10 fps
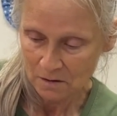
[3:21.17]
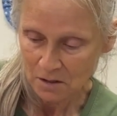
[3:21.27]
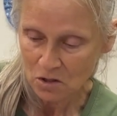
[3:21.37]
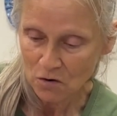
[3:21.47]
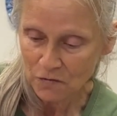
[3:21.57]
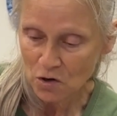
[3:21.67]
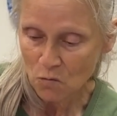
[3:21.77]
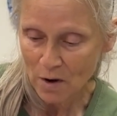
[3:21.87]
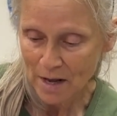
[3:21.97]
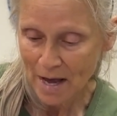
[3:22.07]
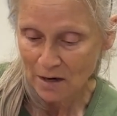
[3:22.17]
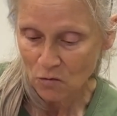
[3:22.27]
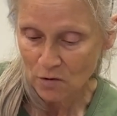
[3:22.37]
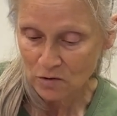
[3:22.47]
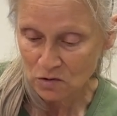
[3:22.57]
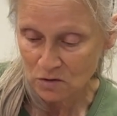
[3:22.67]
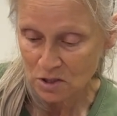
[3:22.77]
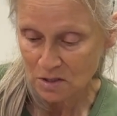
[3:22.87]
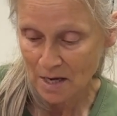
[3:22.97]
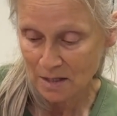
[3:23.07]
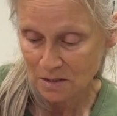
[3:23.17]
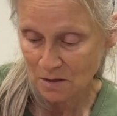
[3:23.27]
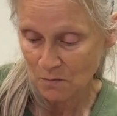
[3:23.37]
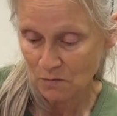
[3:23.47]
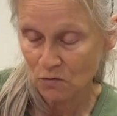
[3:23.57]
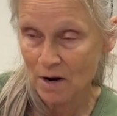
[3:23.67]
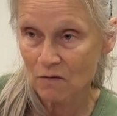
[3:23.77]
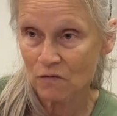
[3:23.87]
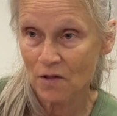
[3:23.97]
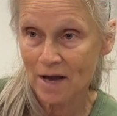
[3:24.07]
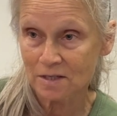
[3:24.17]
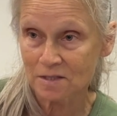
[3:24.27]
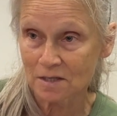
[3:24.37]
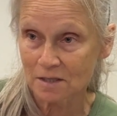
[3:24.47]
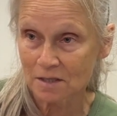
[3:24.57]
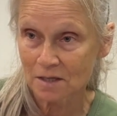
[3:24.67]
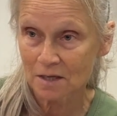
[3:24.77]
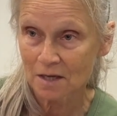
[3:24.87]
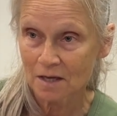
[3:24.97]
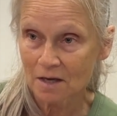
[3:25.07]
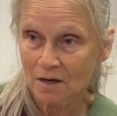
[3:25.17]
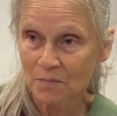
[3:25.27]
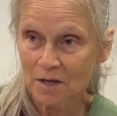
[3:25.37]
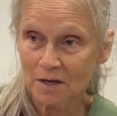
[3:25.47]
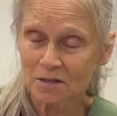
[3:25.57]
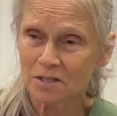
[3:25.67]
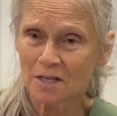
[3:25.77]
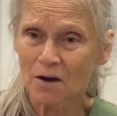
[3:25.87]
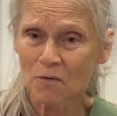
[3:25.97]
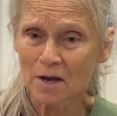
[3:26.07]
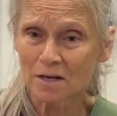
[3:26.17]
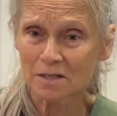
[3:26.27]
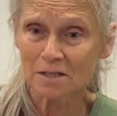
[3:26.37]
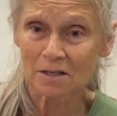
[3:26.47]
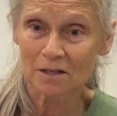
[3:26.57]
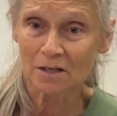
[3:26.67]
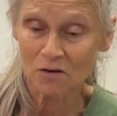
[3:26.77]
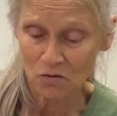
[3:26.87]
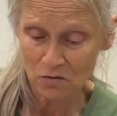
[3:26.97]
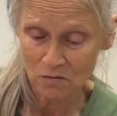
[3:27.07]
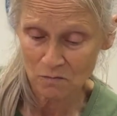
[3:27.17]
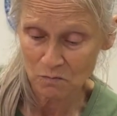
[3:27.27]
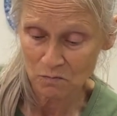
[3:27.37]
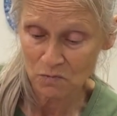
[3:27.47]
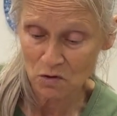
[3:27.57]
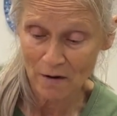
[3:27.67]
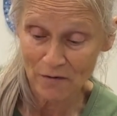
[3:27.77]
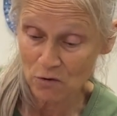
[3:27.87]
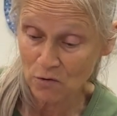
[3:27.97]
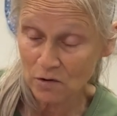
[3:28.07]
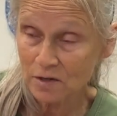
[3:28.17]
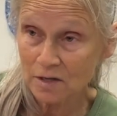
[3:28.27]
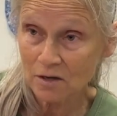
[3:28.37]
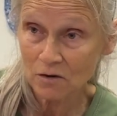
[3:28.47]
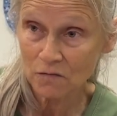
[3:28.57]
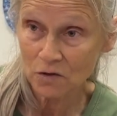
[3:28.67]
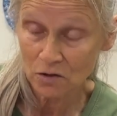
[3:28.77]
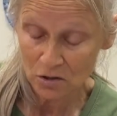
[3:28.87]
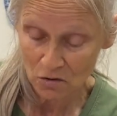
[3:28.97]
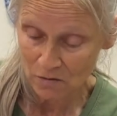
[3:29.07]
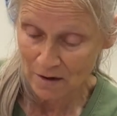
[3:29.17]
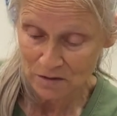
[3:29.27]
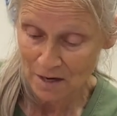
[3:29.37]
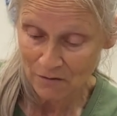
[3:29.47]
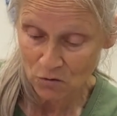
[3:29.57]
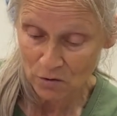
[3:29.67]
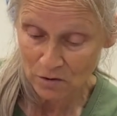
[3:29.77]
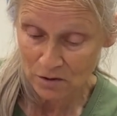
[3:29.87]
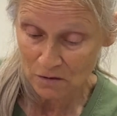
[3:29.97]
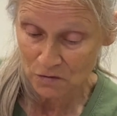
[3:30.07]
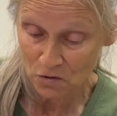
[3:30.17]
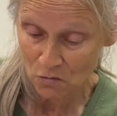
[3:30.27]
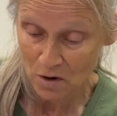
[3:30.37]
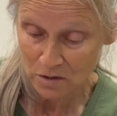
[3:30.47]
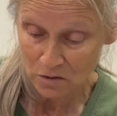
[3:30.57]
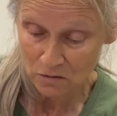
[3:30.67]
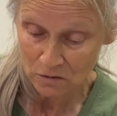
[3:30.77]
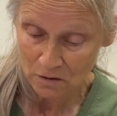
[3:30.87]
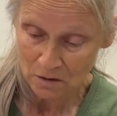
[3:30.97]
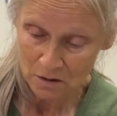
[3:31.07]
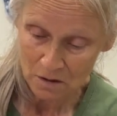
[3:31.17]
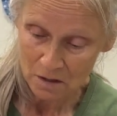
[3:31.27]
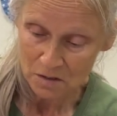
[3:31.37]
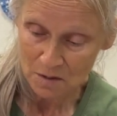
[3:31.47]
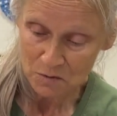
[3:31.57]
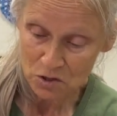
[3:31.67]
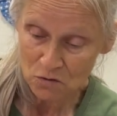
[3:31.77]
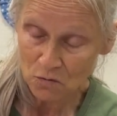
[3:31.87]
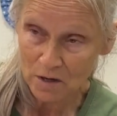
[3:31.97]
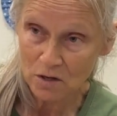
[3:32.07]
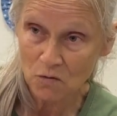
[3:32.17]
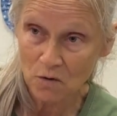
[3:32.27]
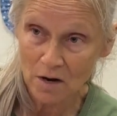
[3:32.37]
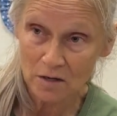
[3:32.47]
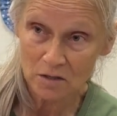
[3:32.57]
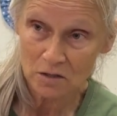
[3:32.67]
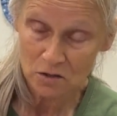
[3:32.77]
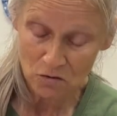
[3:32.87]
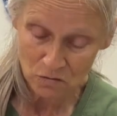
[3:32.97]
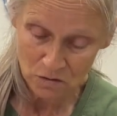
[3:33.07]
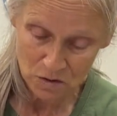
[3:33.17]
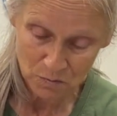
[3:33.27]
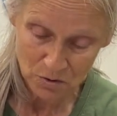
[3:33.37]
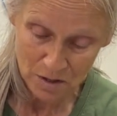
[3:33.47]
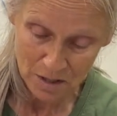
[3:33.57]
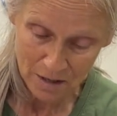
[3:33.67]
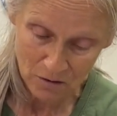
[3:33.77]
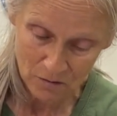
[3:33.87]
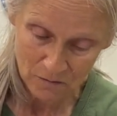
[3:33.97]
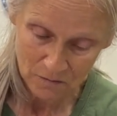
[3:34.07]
You know, if you don't want to add oil to it, just add some ground flaxseed. I mean, because that way it's, you know, you don't have the oil in there. You don't have to have the oil in there if you don't want to. It's up to you what you want, you know, to put in there.